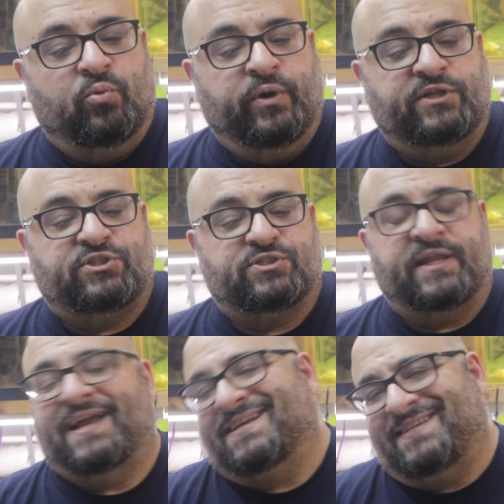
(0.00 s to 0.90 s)
which,
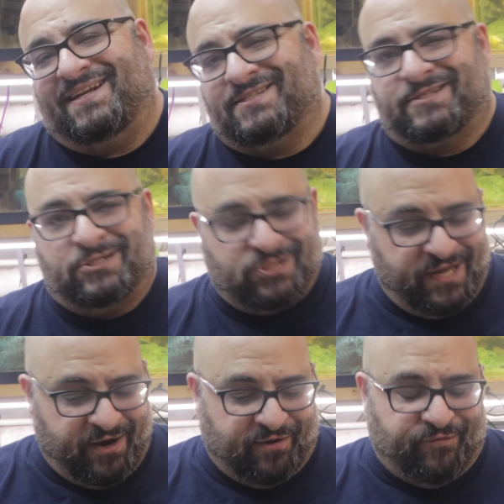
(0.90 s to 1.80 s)
like I said, is the
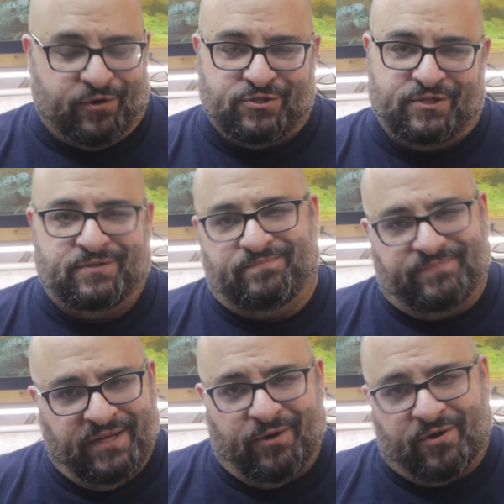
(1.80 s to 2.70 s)
generic version,
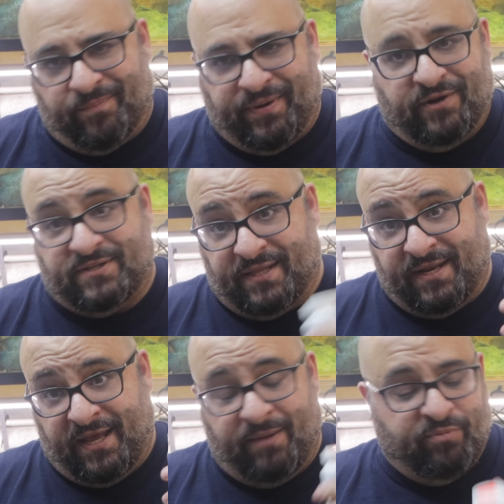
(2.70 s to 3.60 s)
you know, compared to the
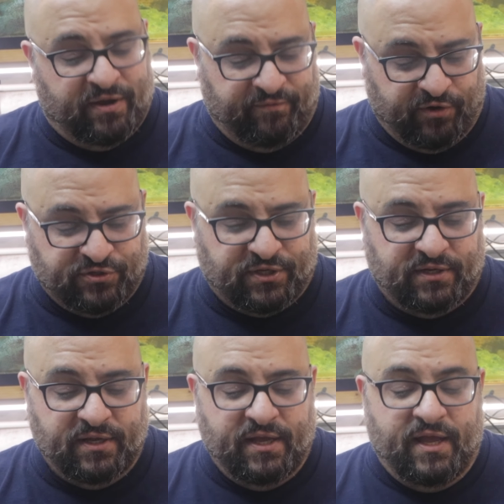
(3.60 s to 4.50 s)
name brand
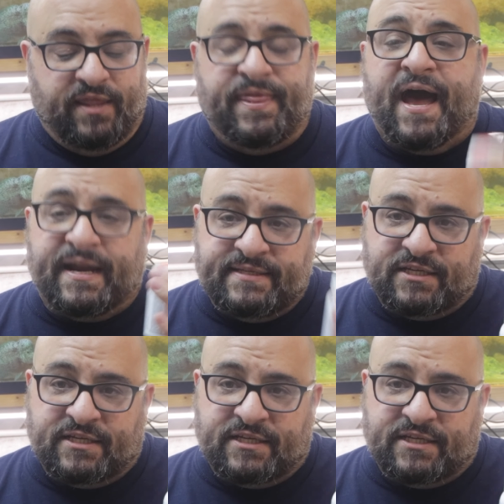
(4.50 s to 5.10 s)
version. Not as